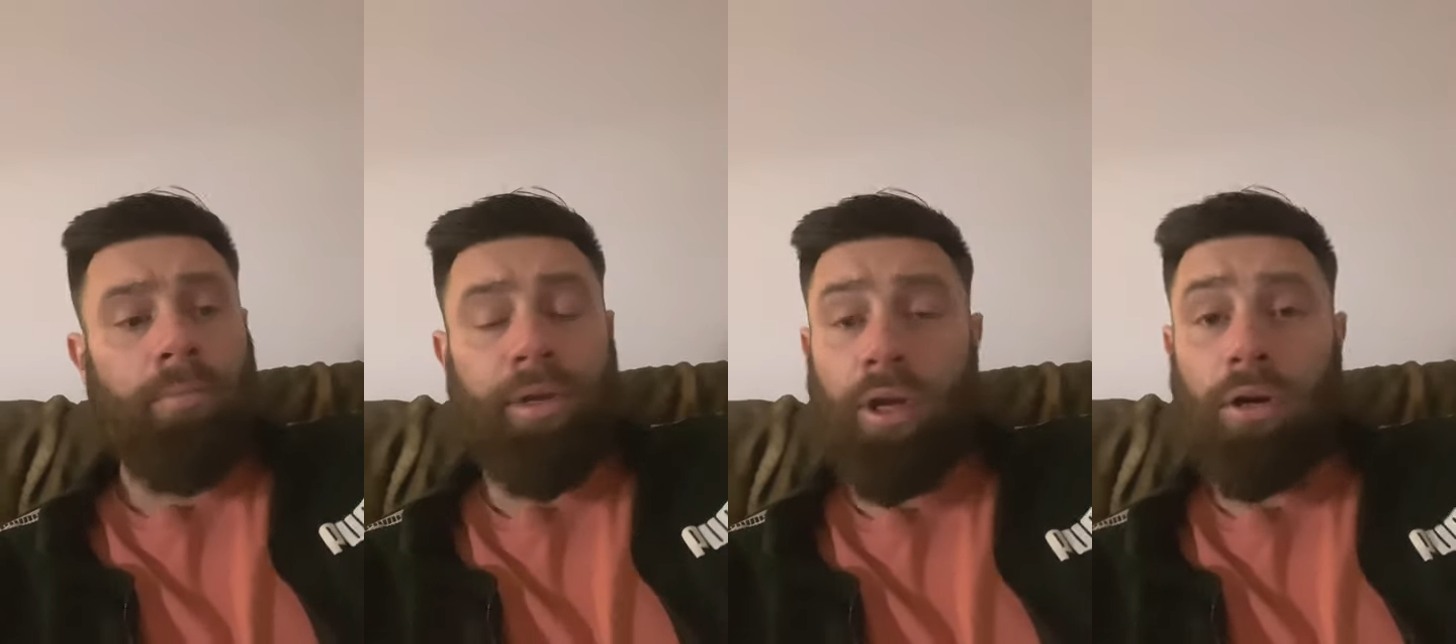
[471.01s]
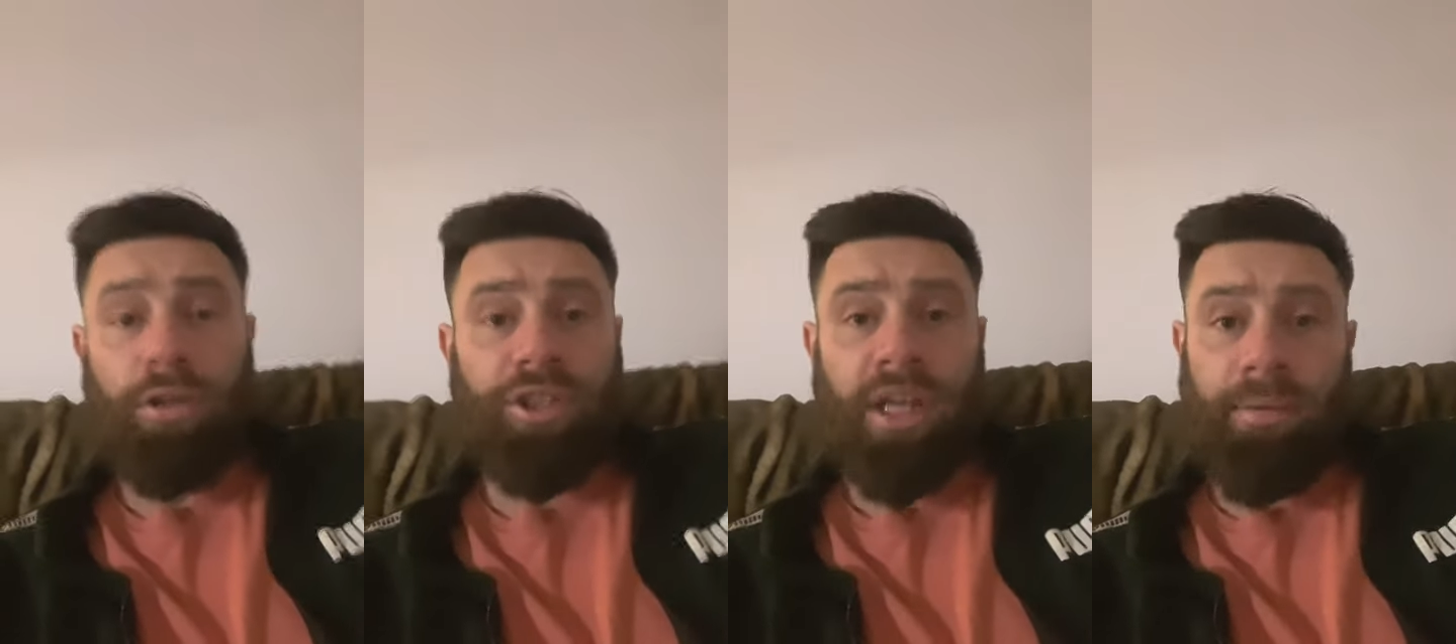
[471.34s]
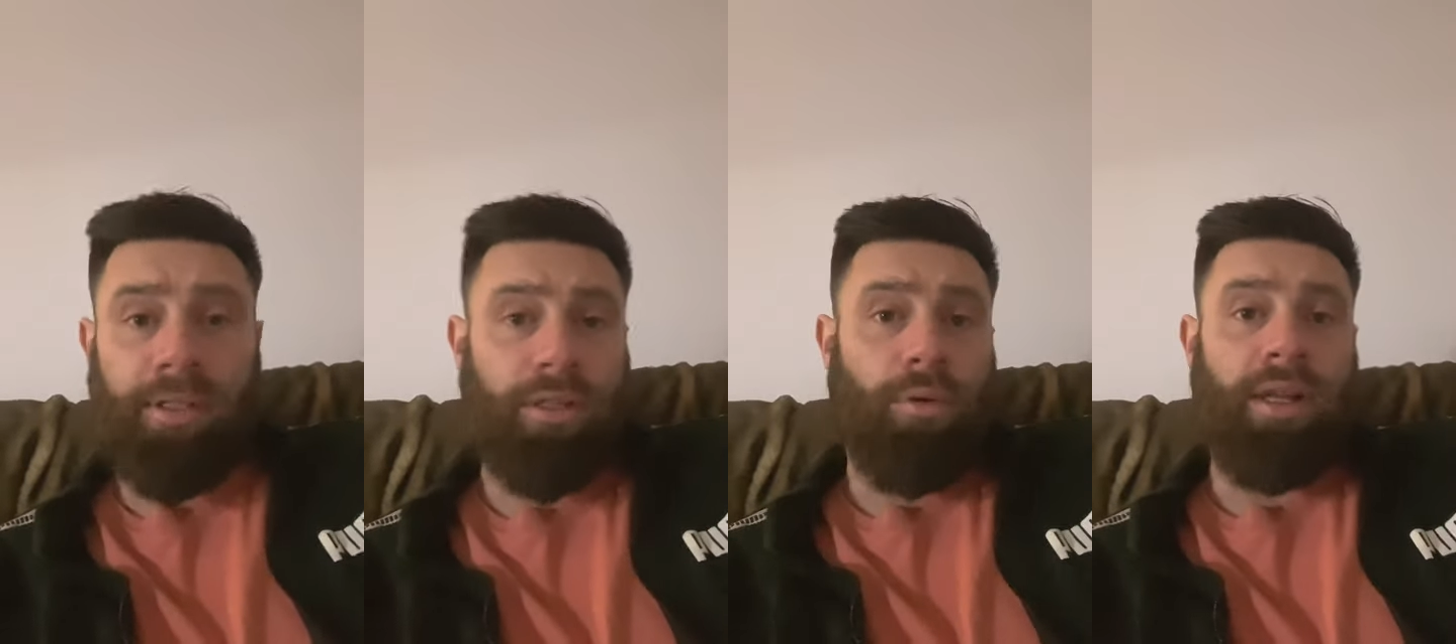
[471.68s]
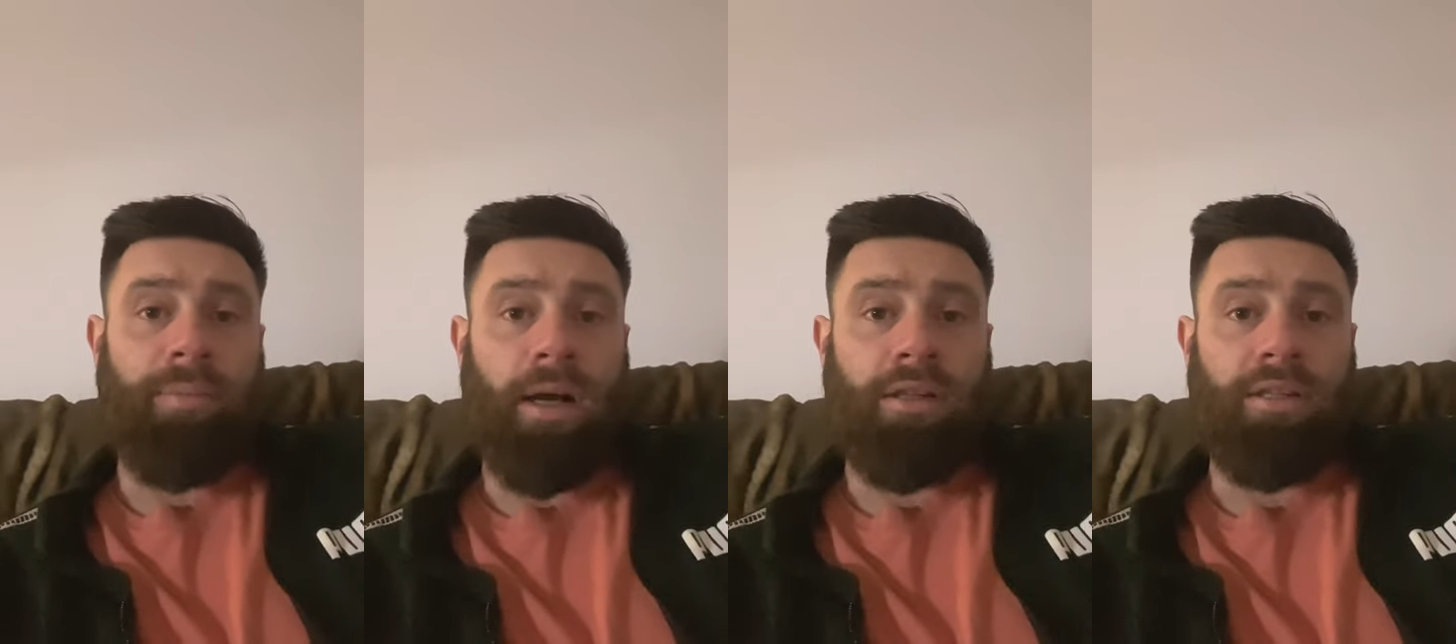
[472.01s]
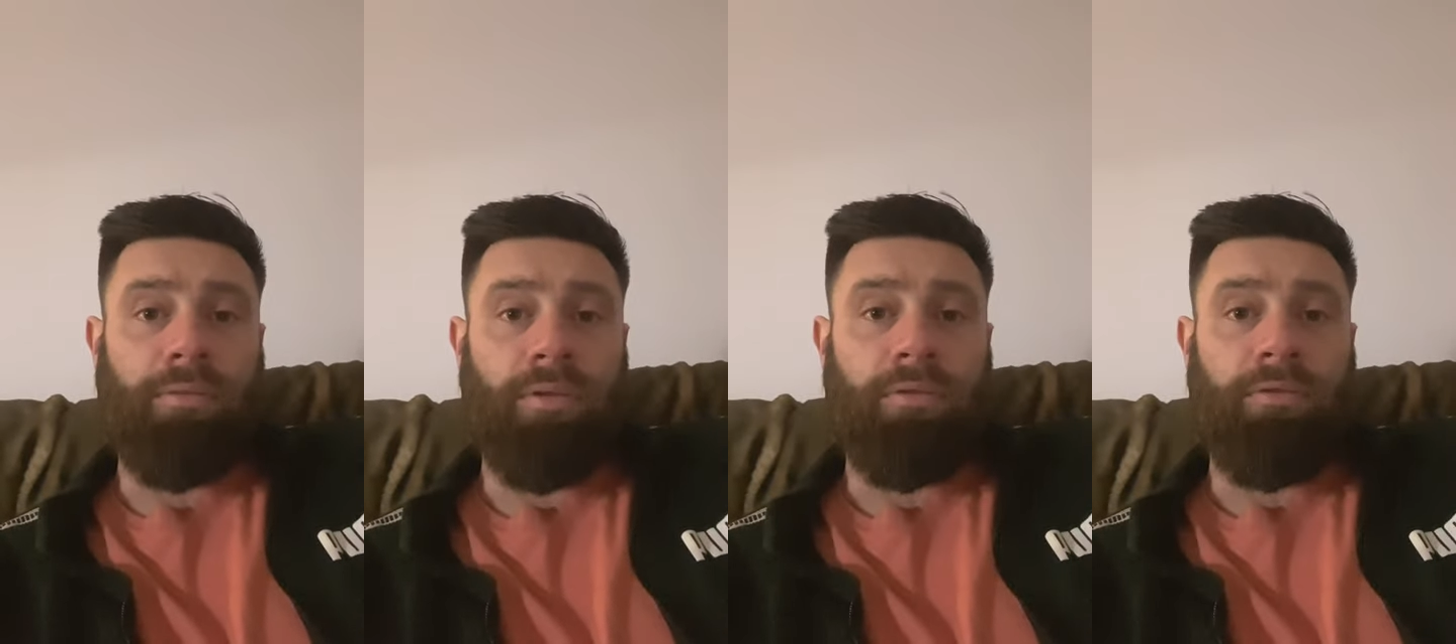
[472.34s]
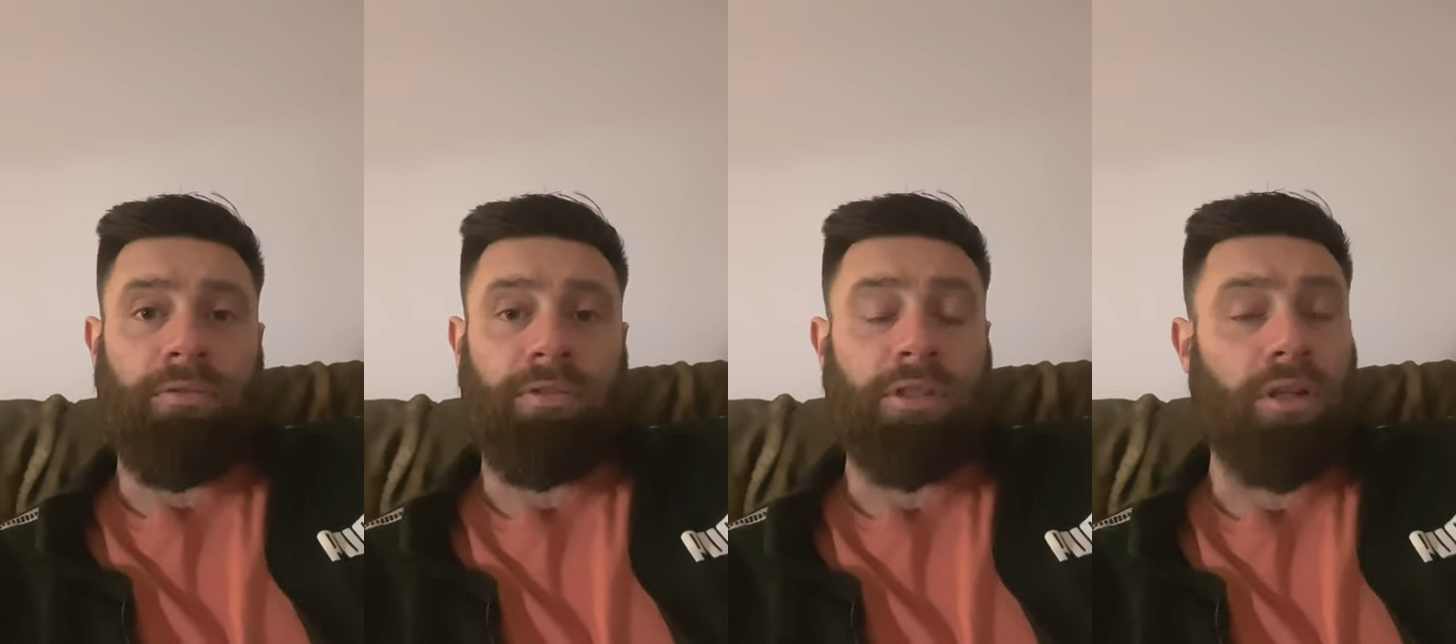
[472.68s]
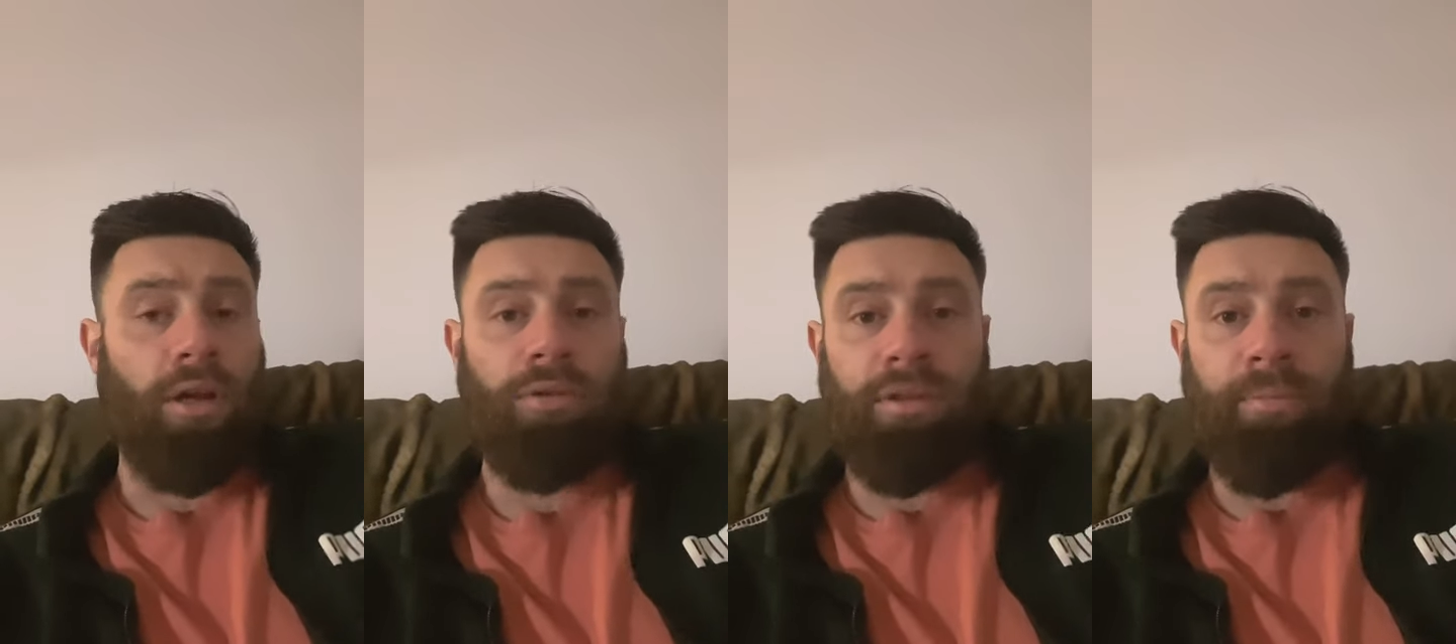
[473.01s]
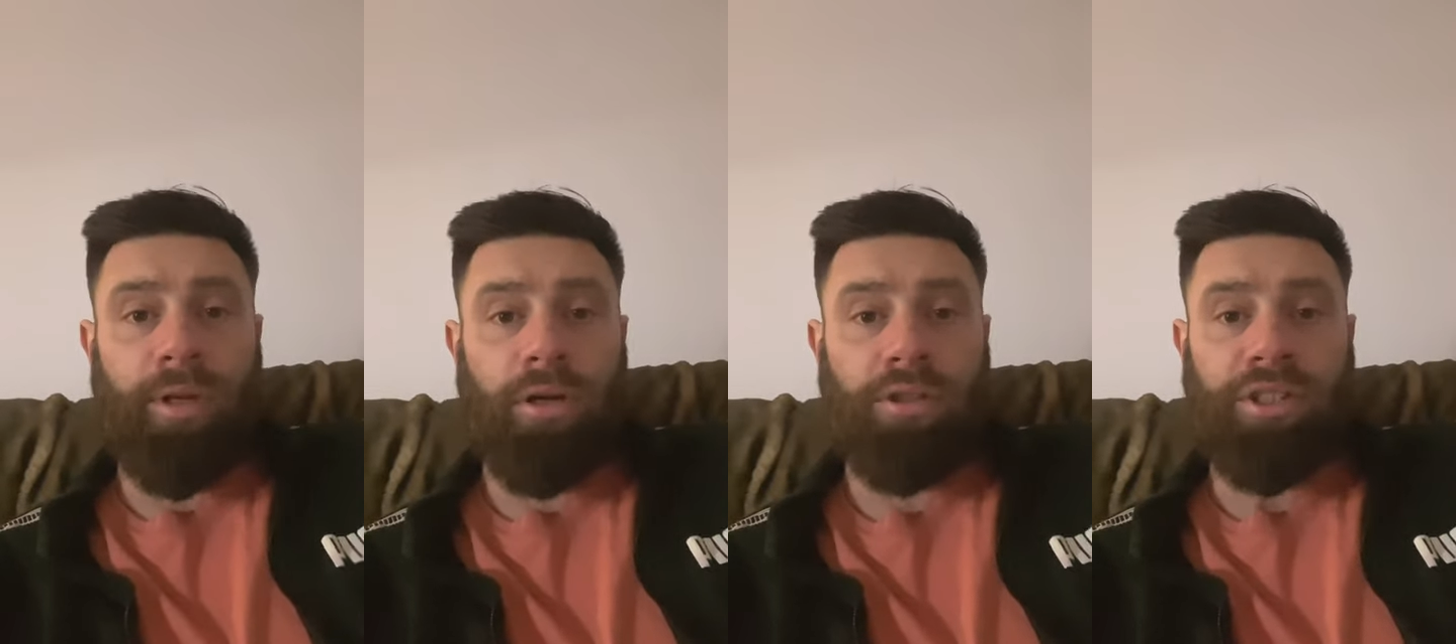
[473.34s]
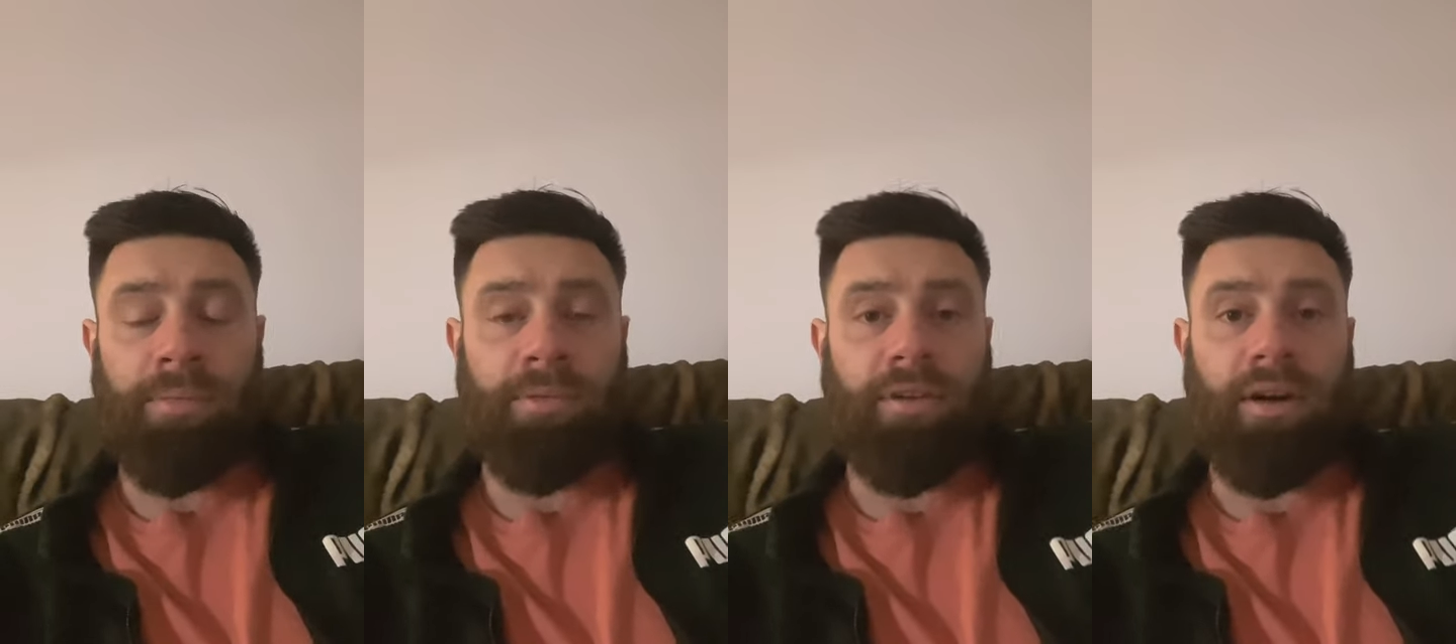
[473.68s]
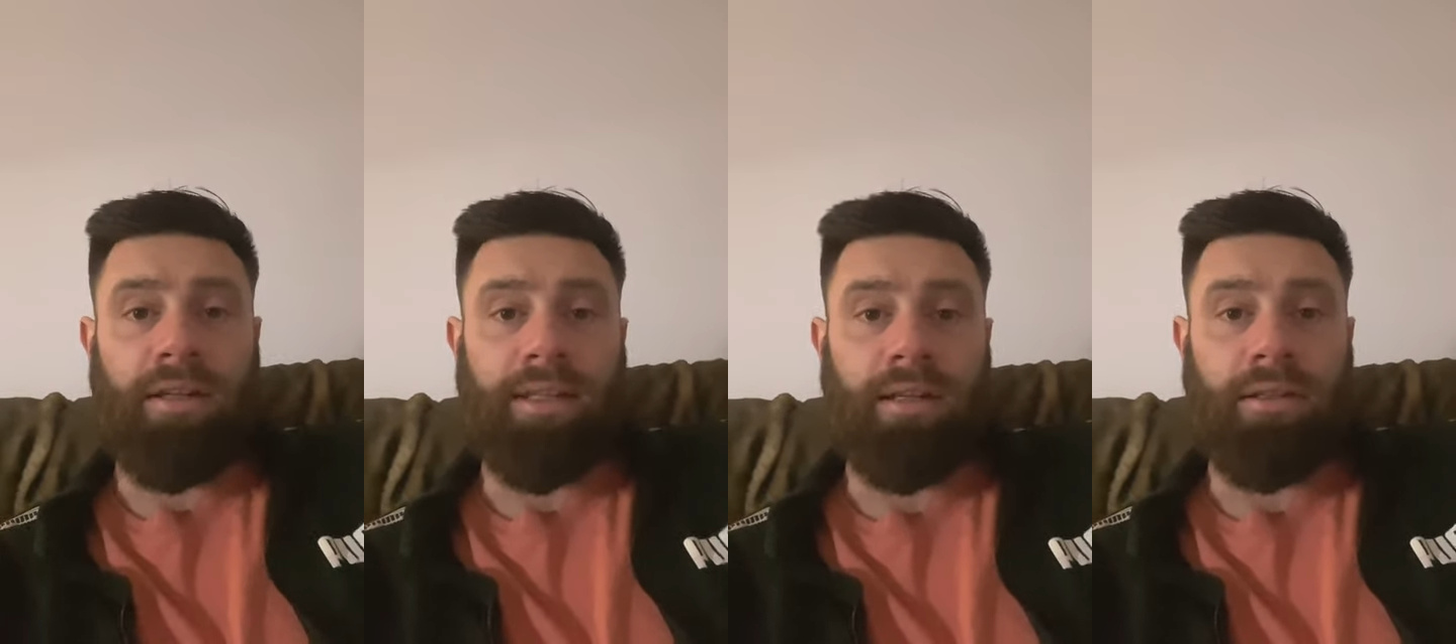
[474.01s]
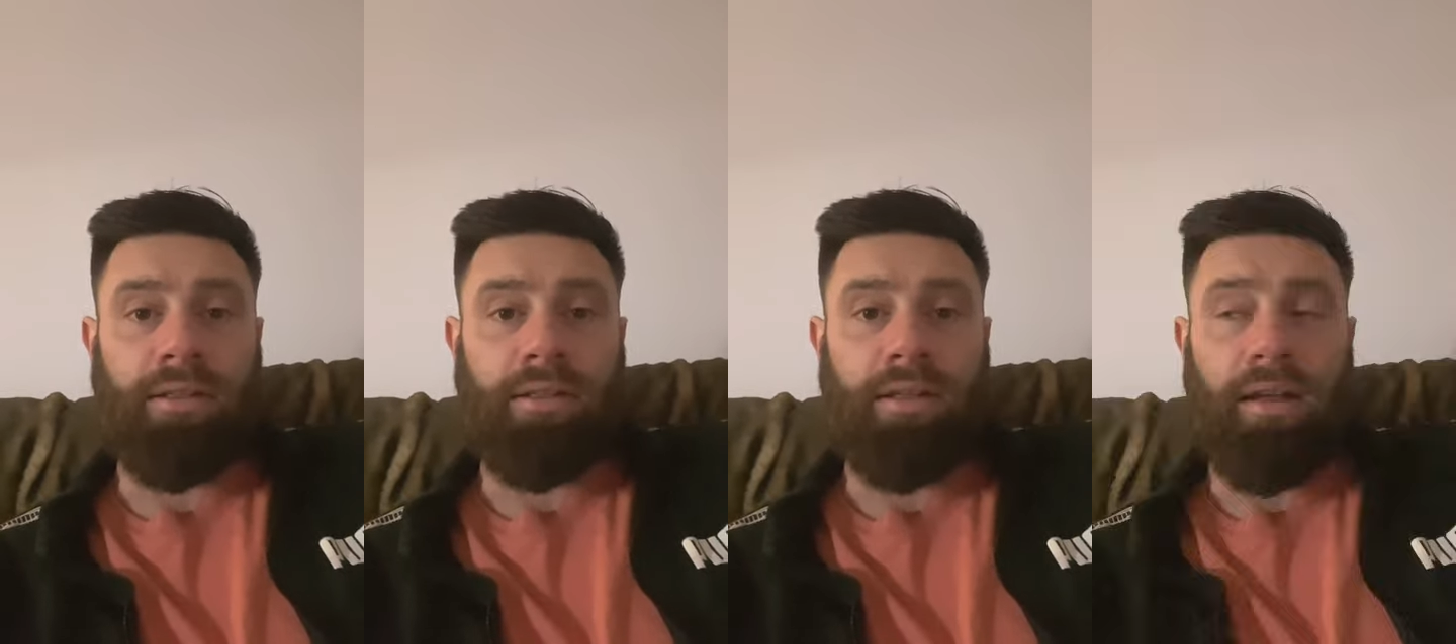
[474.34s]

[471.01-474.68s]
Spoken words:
Pure Gym is £20 a month. There's loads of Pure Gyms around England.